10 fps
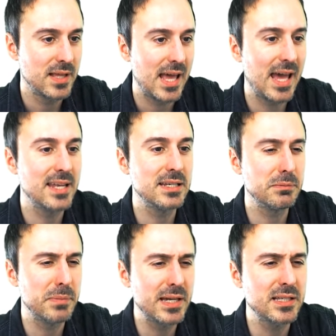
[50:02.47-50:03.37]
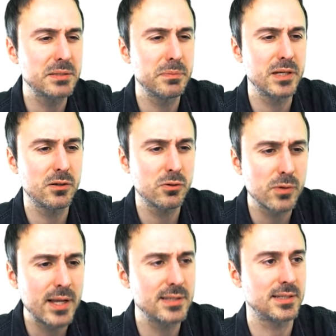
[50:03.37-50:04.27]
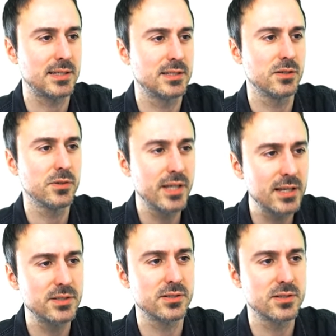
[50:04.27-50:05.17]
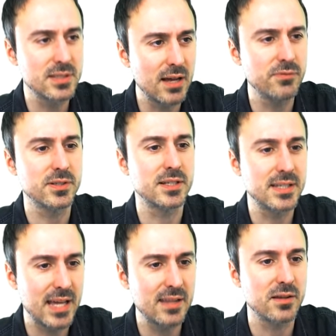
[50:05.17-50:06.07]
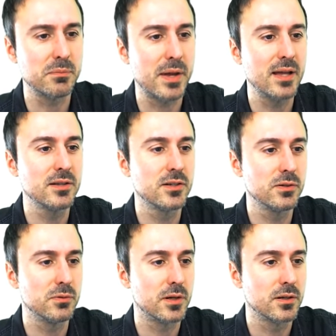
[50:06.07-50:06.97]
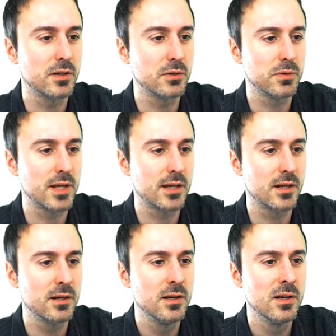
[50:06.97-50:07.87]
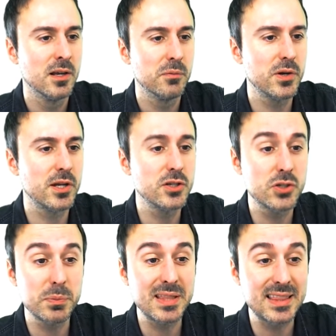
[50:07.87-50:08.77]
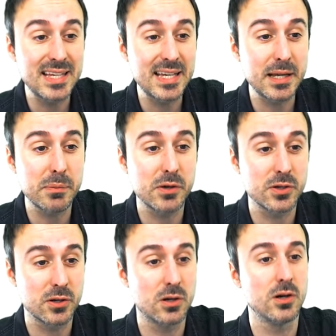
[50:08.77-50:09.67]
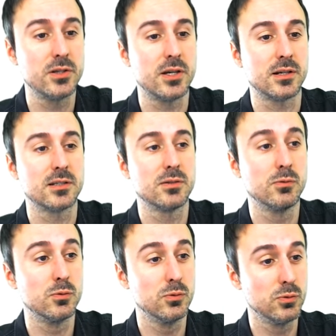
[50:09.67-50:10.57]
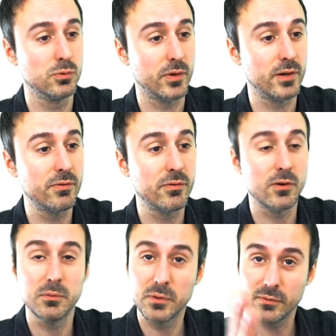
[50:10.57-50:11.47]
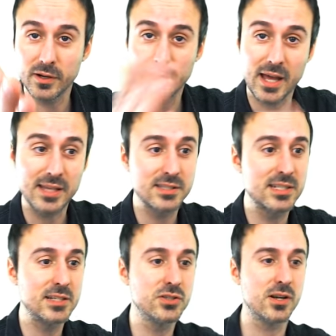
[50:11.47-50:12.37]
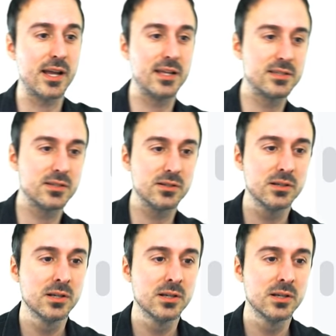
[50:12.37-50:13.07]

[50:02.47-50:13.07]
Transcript: And it makes me crazy. So get yourself together, man. Good one, good one, Edgar. Maria, you should be thinking about your conduct. Ooh, very formal, very nice teacher answer.